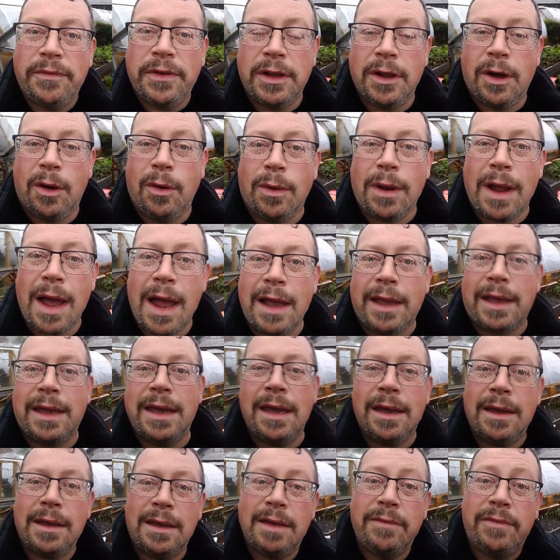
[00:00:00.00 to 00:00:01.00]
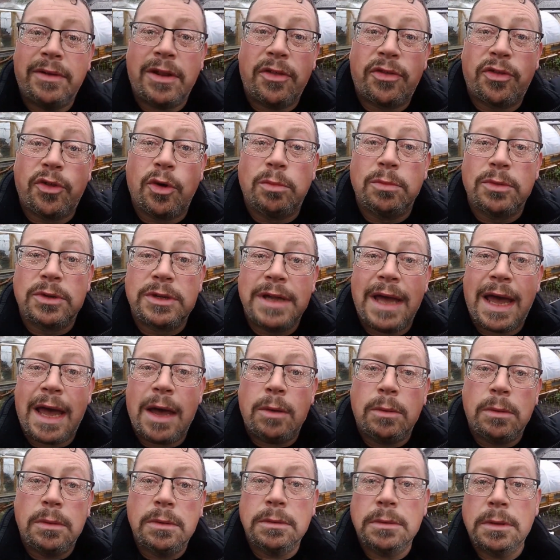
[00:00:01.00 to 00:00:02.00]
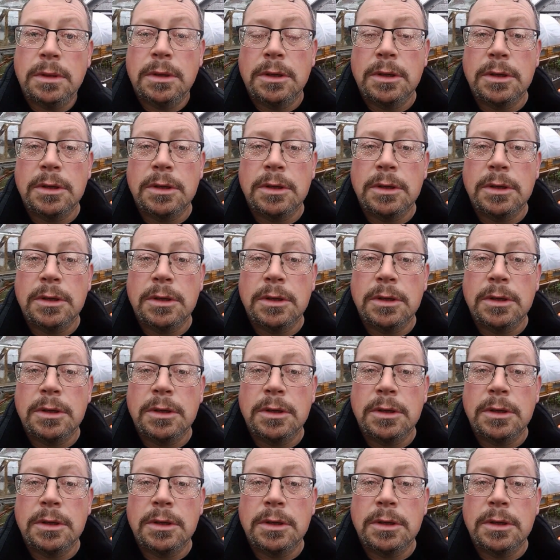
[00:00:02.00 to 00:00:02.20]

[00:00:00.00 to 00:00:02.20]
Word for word: If you don't like it, give it a thumbs down.